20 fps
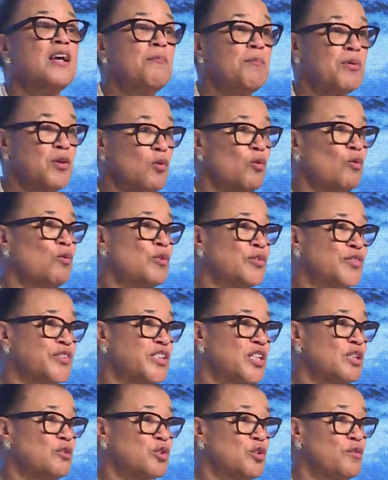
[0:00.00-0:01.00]
but
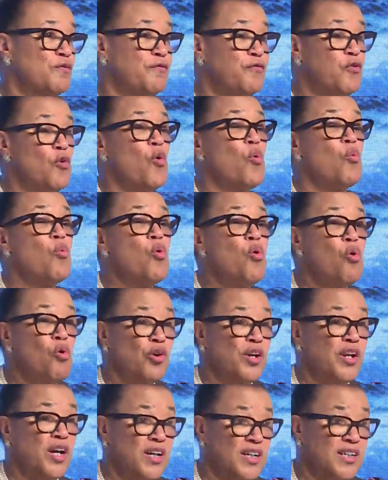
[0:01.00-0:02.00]
also to
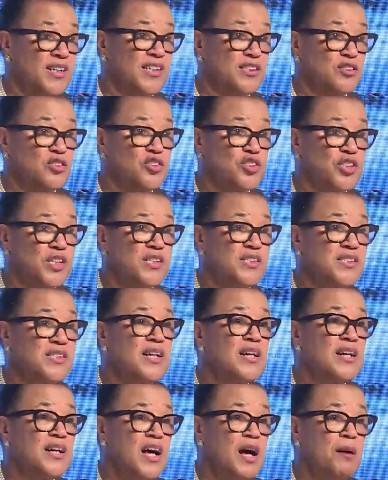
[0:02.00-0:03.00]
forewarn our countries
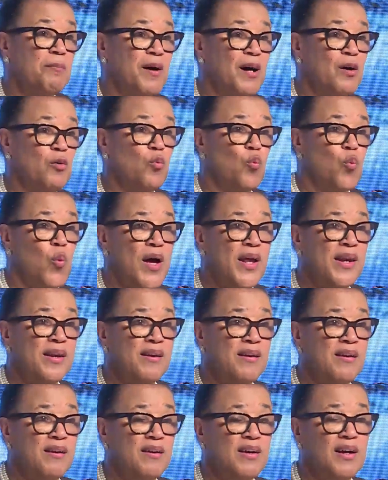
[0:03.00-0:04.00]
about
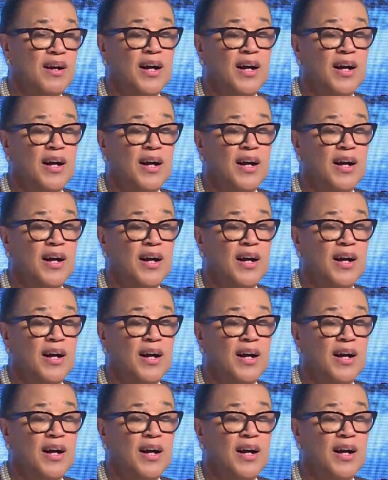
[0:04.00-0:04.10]
when